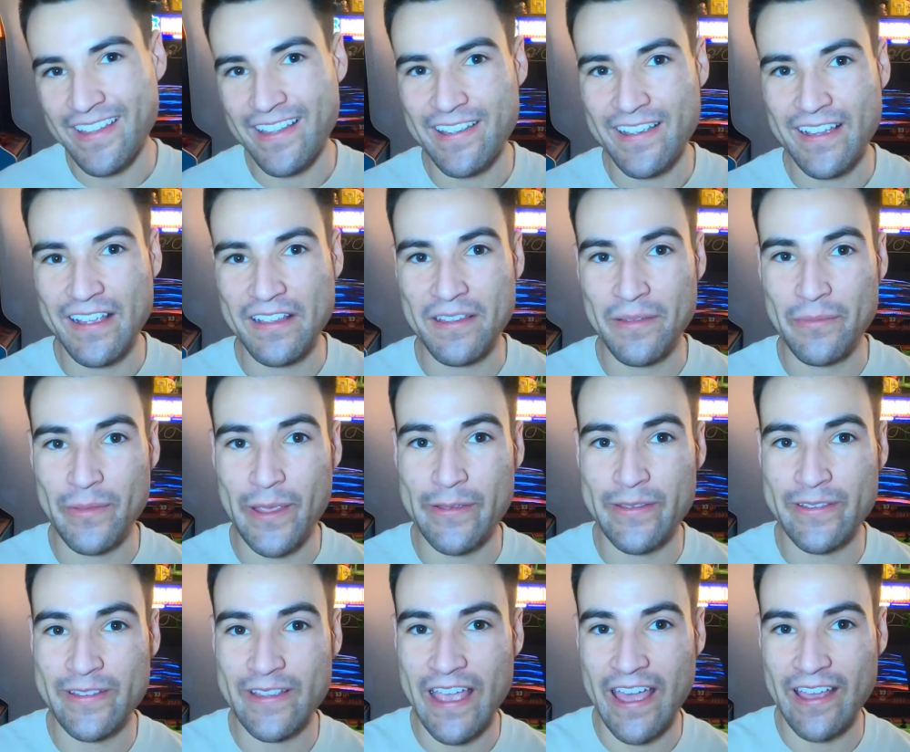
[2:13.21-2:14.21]
sometimes
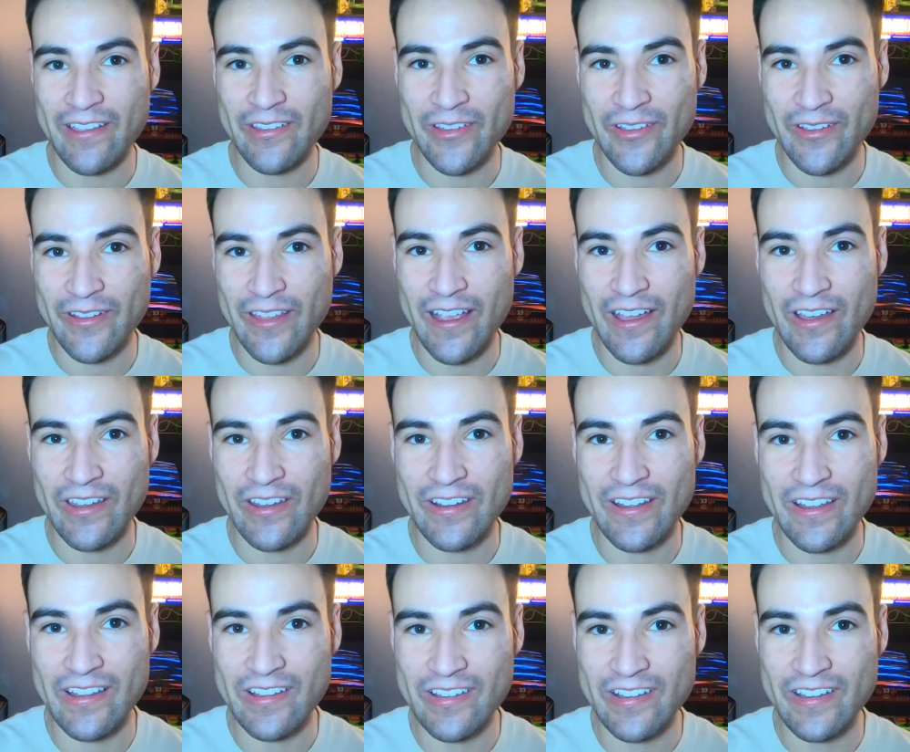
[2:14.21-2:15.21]
it's a hassle to take out a
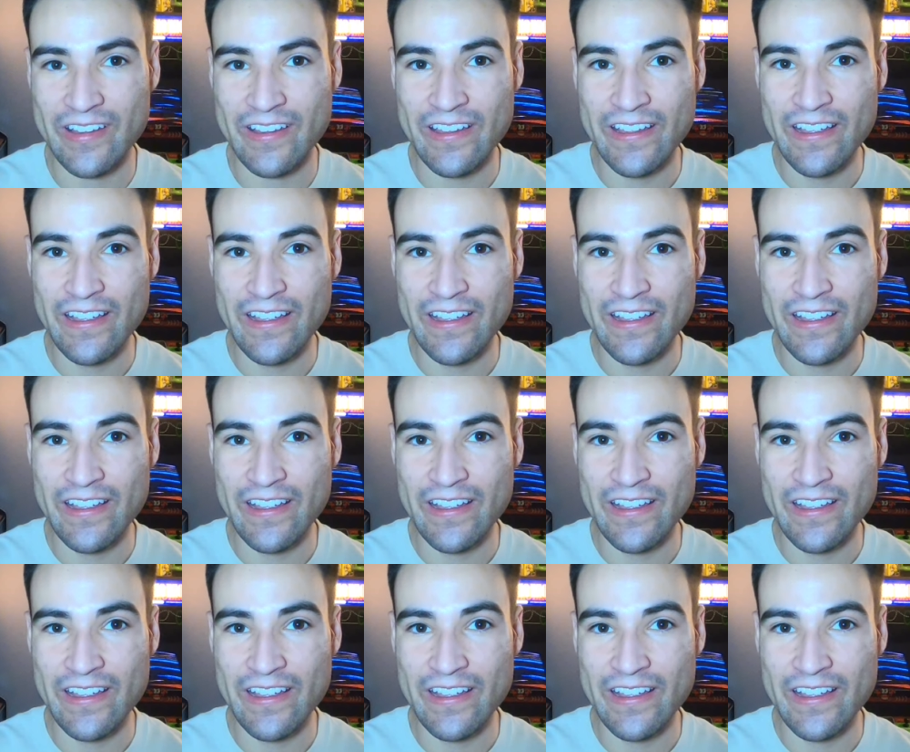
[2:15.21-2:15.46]
disc.